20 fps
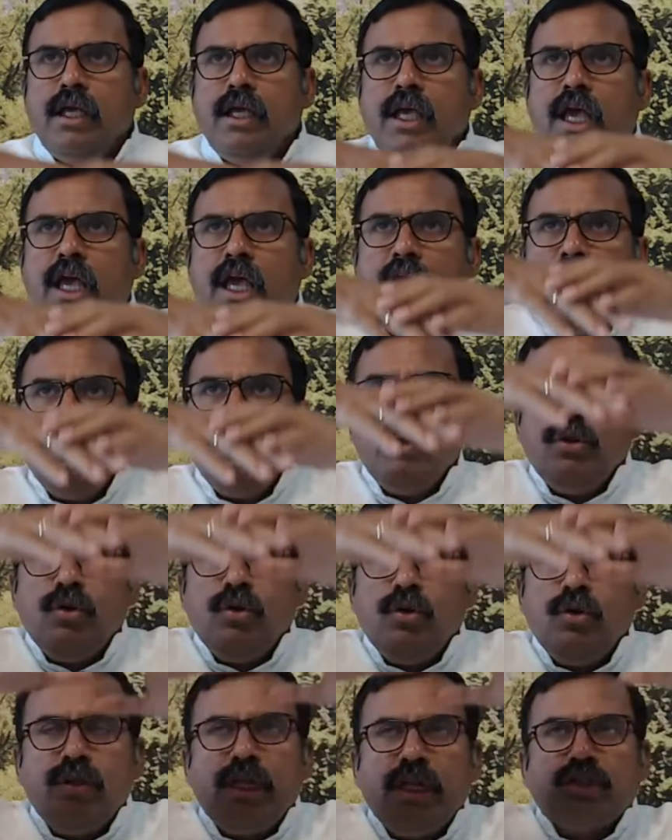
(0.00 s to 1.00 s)
Even
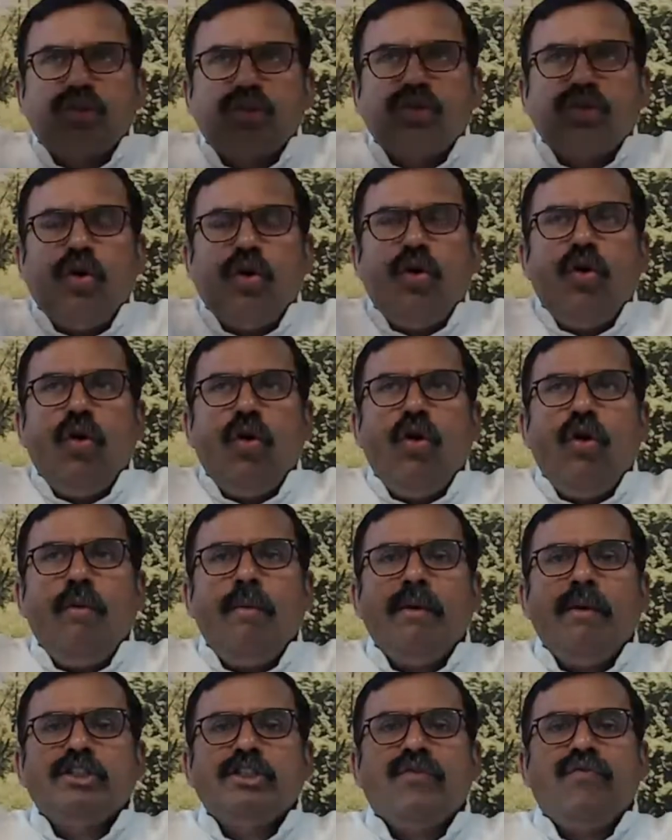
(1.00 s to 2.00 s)
though there is so
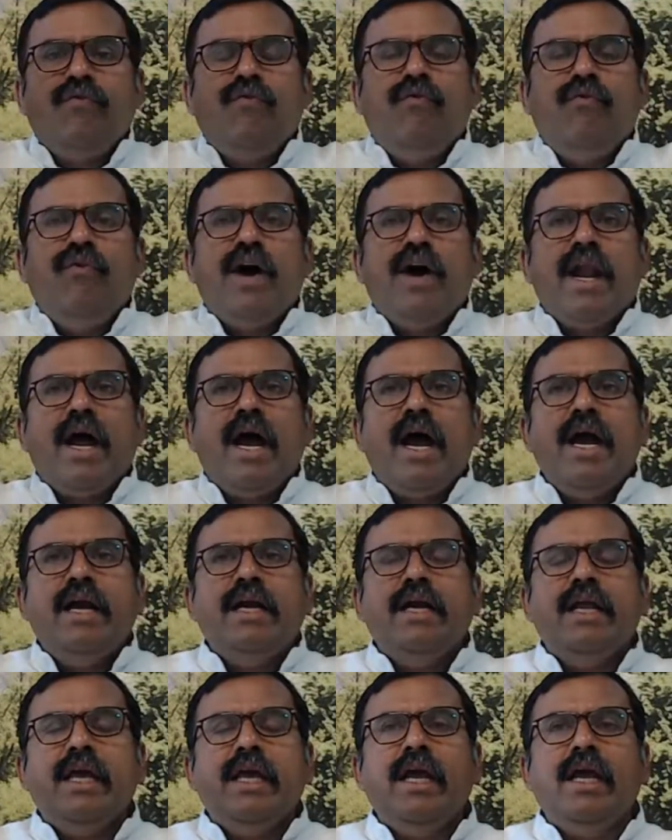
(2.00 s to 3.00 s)
much of
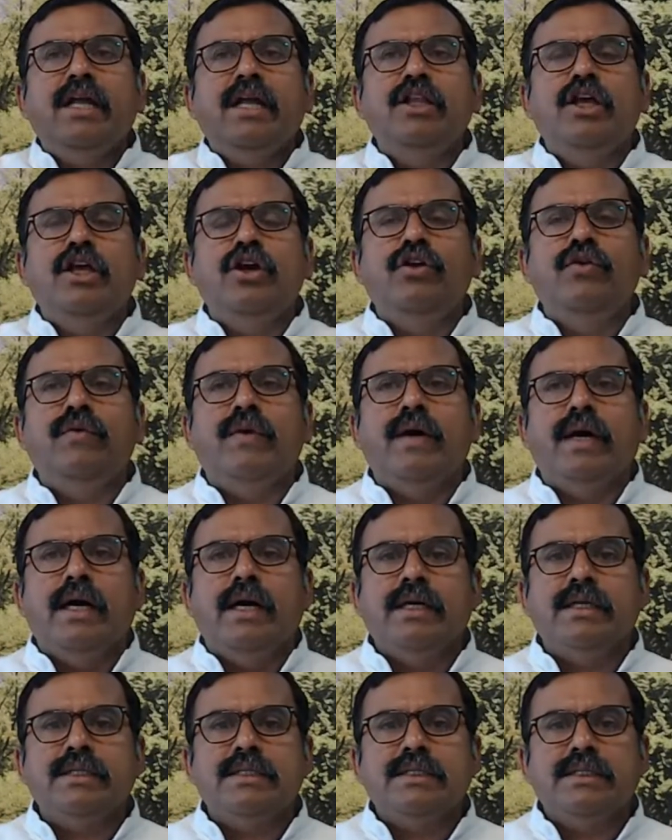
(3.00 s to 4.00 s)
variety in the
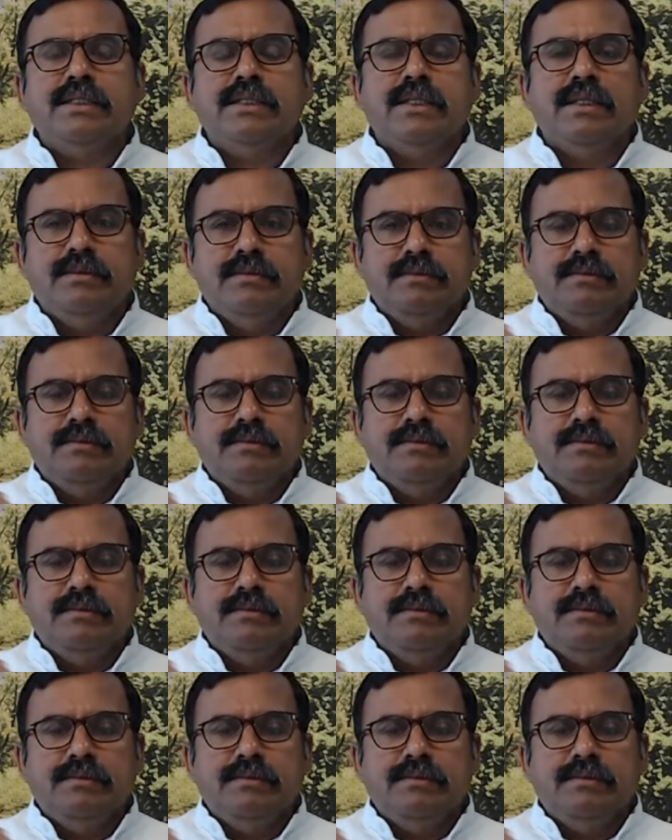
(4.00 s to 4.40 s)
universe,